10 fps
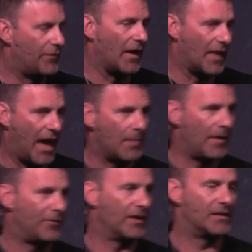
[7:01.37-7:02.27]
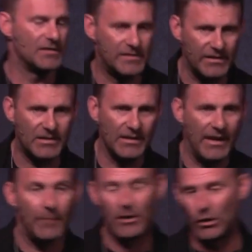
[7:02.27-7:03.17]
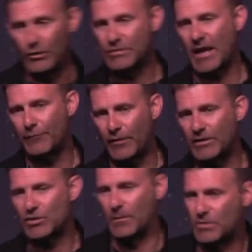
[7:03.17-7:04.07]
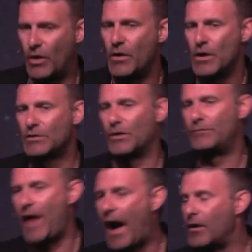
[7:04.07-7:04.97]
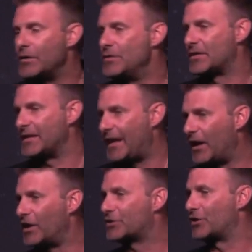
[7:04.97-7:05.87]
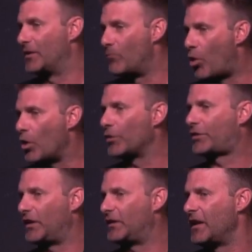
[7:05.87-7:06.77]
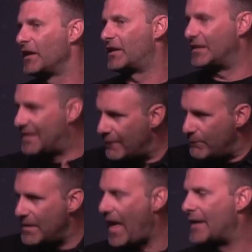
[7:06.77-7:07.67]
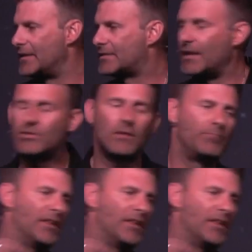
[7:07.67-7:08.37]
if I lie to my friend consistently, I'm going to lose that friendship. So values and character and morals can give me that decision,